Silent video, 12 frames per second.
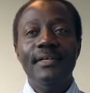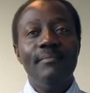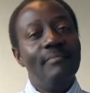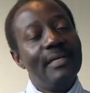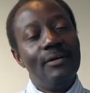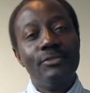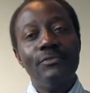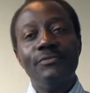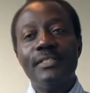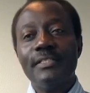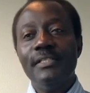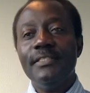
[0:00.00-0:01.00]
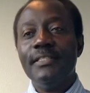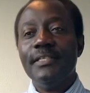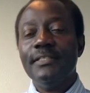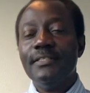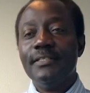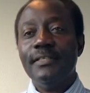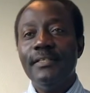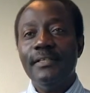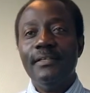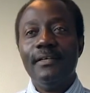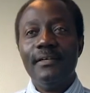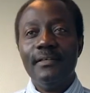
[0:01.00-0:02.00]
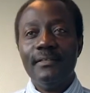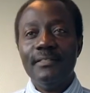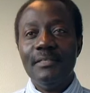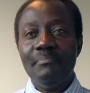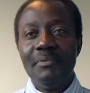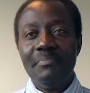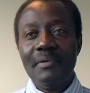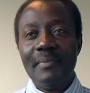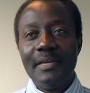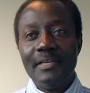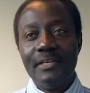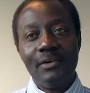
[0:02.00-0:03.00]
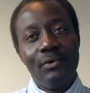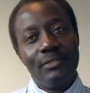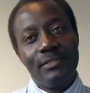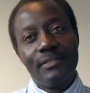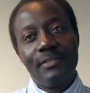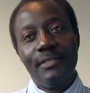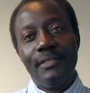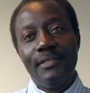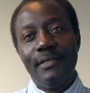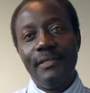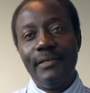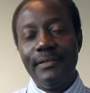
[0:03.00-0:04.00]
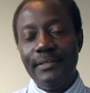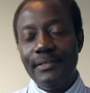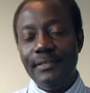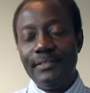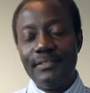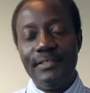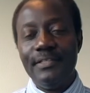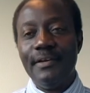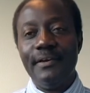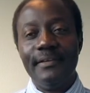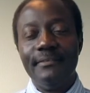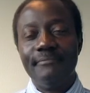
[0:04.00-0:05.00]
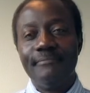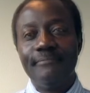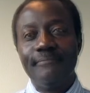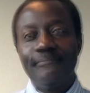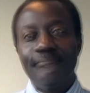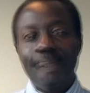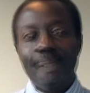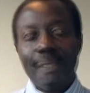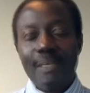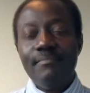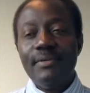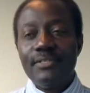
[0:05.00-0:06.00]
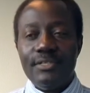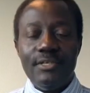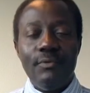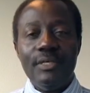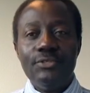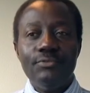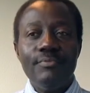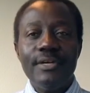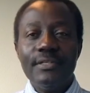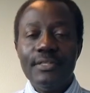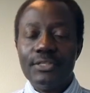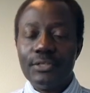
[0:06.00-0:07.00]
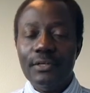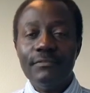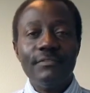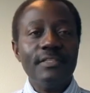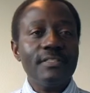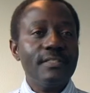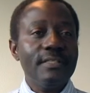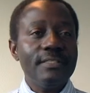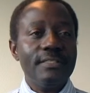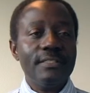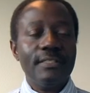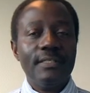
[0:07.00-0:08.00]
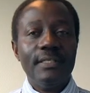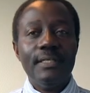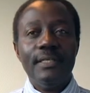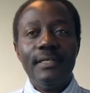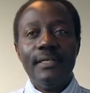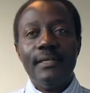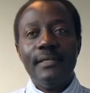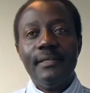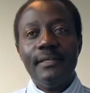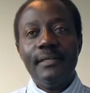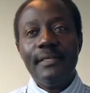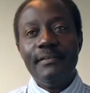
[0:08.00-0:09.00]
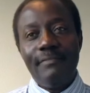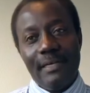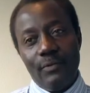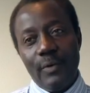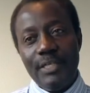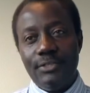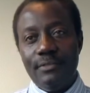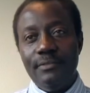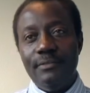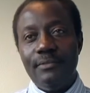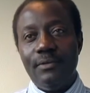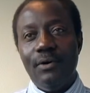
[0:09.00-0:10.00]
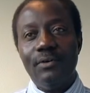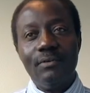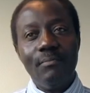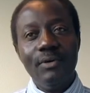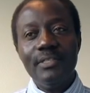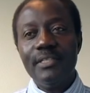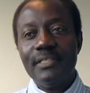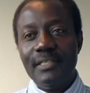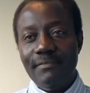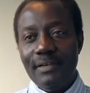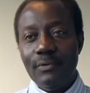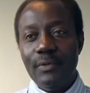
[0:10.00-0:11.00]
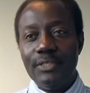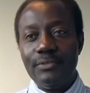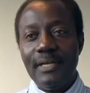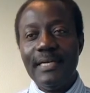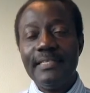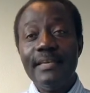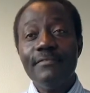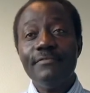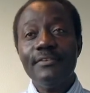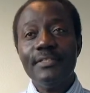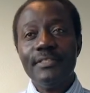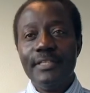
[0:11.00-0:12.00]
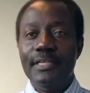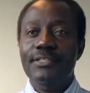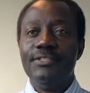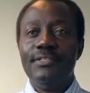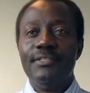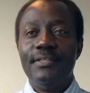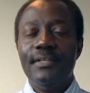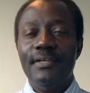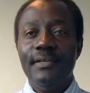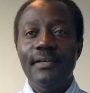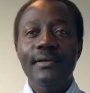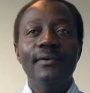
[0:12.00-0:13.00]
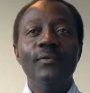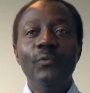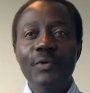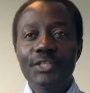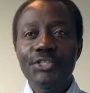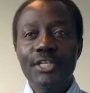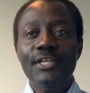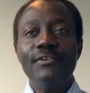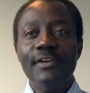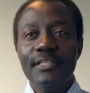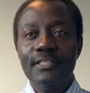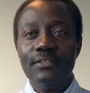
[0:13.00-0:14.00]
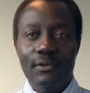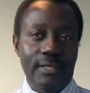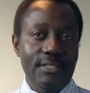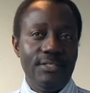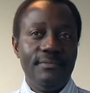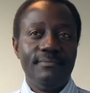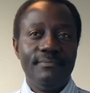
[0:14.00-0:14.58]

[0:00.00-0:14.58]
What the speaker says: But I also facilitate the PPM and E course here at CDI. The key message I want to bring this conference is that evaluation or monitoring the evaluation at every stage, we generate knowledge,